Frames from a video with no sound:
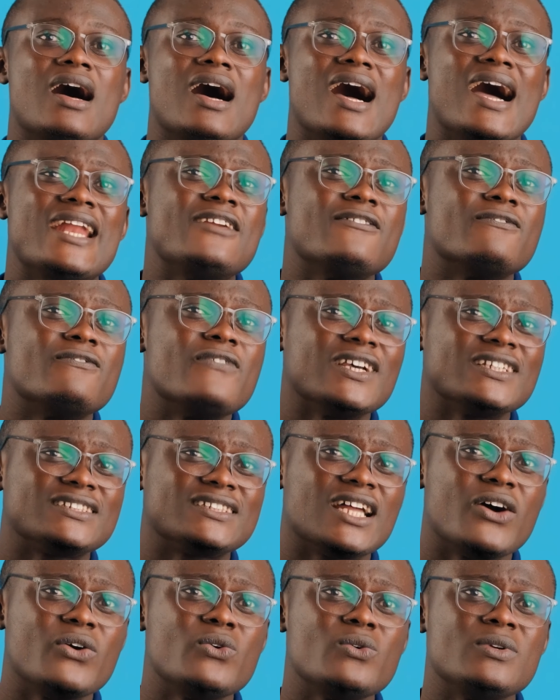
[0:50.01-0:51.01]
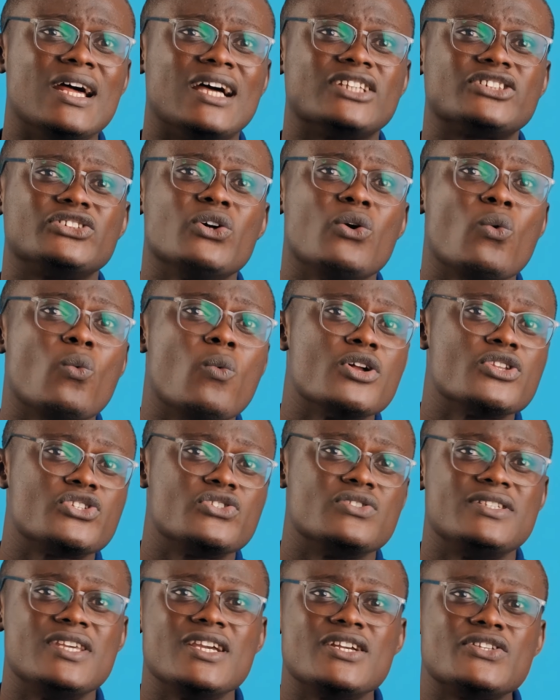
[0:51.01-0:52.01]
An investor who does not want to
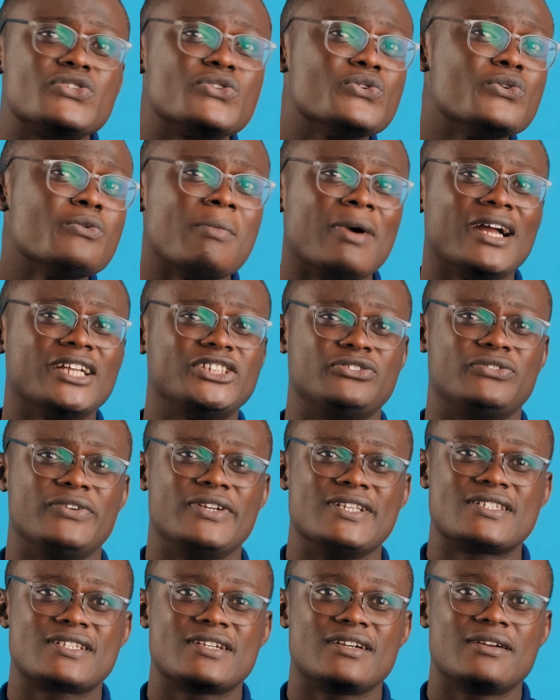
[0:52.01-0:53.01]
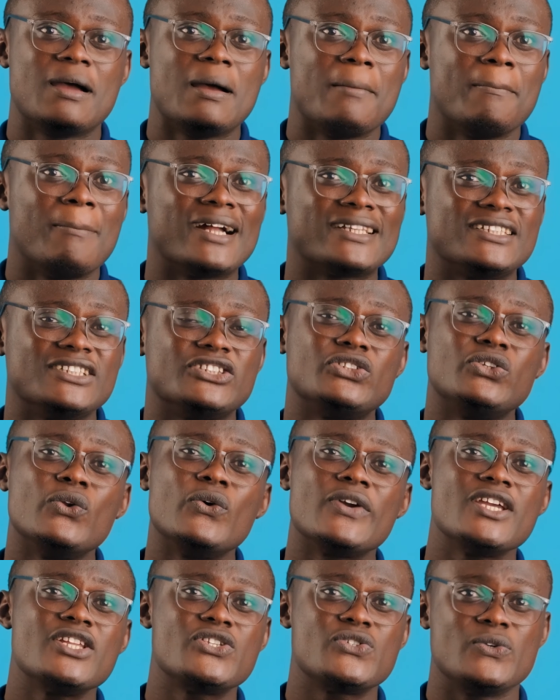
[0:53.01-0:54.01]
take too much risk but is
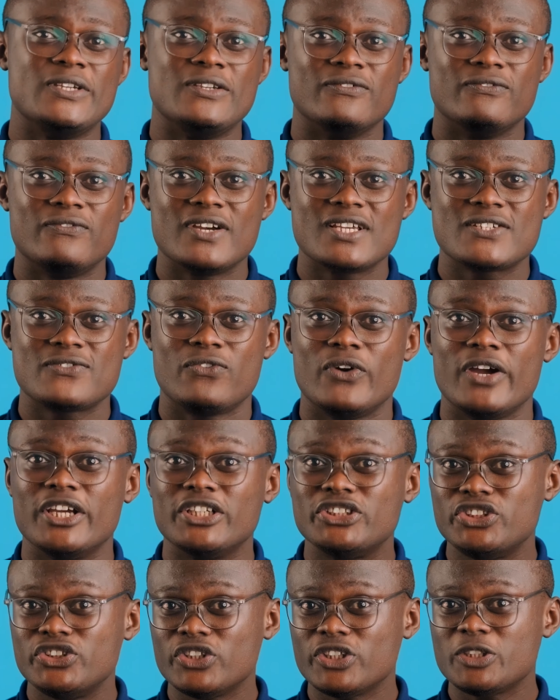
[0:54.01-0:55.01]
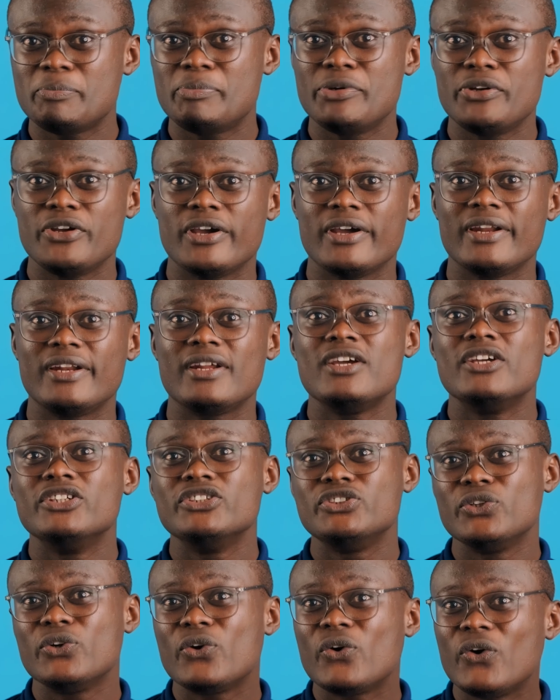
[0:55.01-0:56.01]
looking to invest for a short period
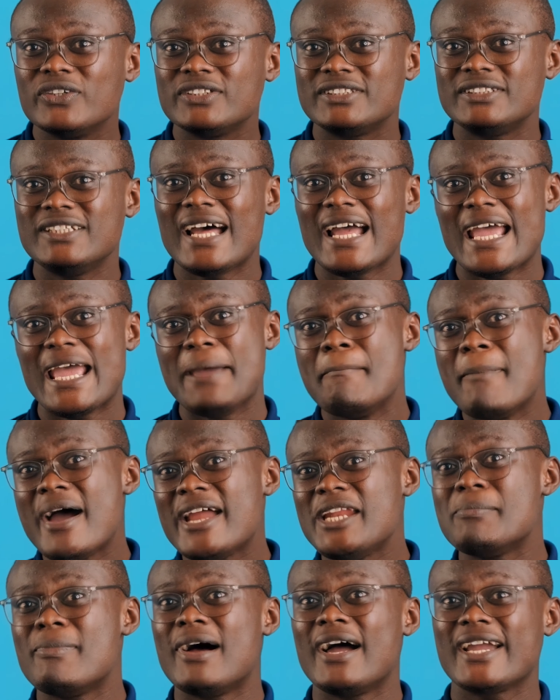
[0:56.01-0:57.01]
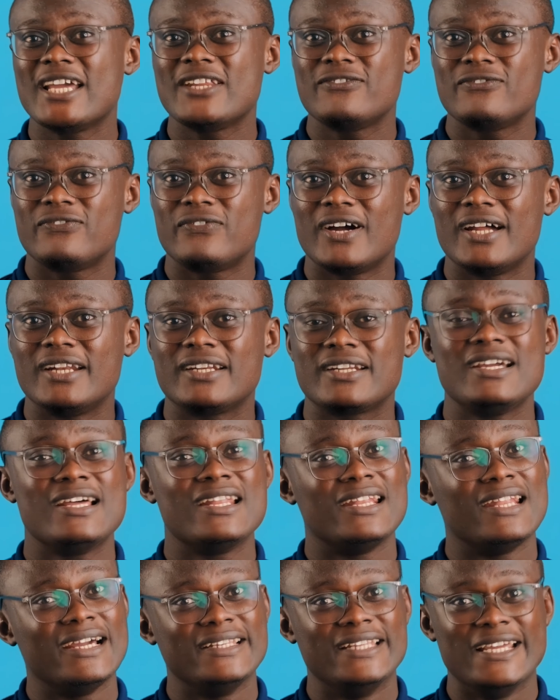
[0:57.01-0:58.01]
should consider a money market fund
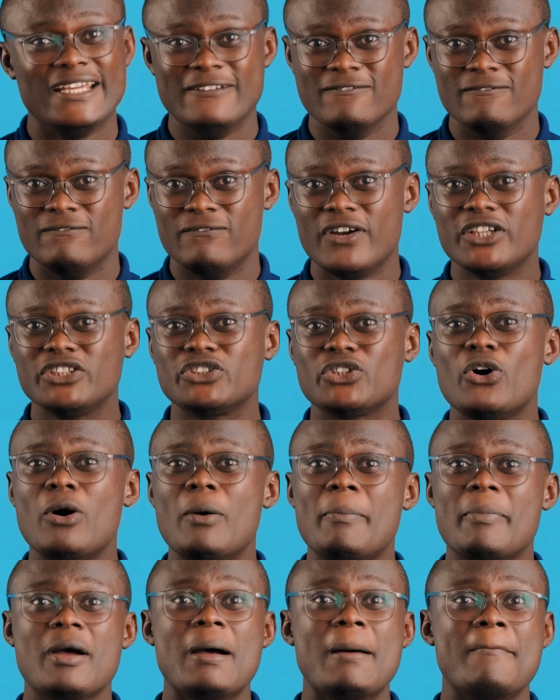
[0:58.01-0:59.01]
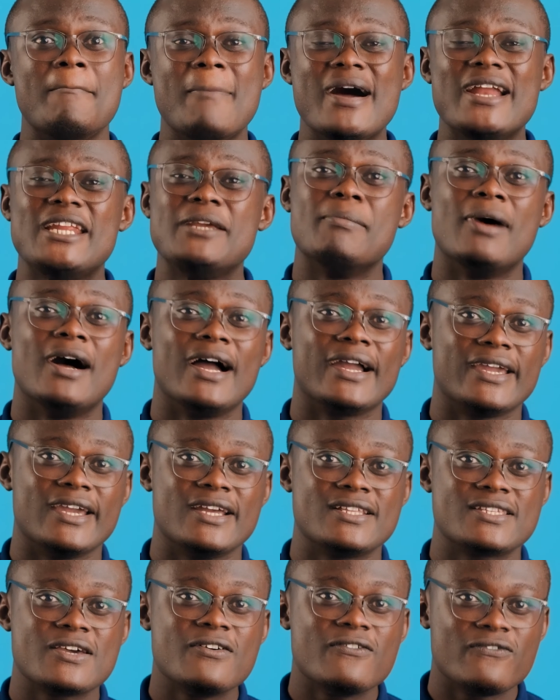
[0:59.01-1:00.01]
like the InvestCorp money
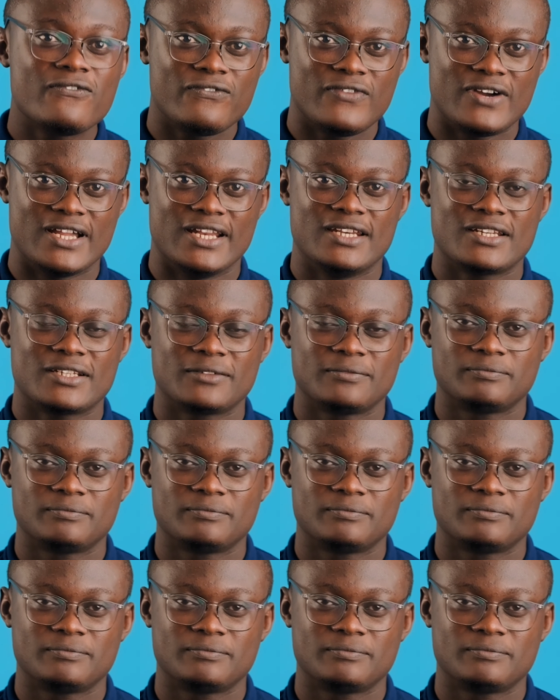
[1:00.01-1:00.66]
market fund.